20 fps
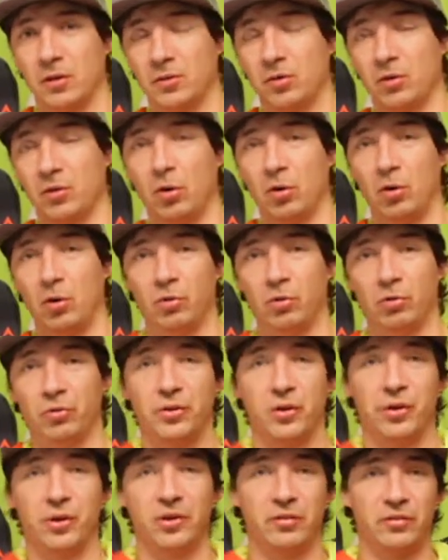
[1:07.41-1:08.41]
the
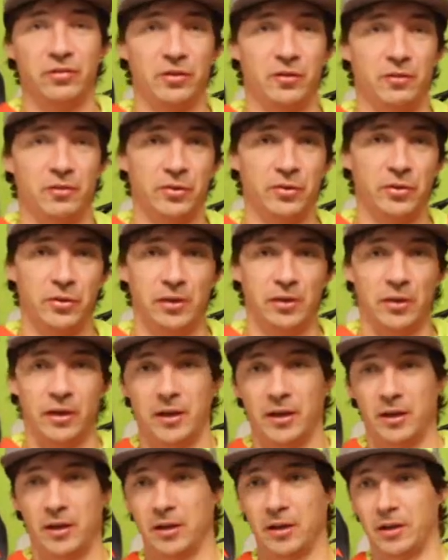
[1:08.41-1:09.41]
gold,
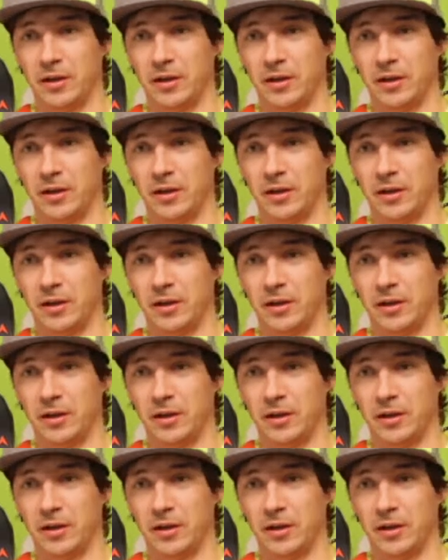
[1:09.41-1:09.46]
silver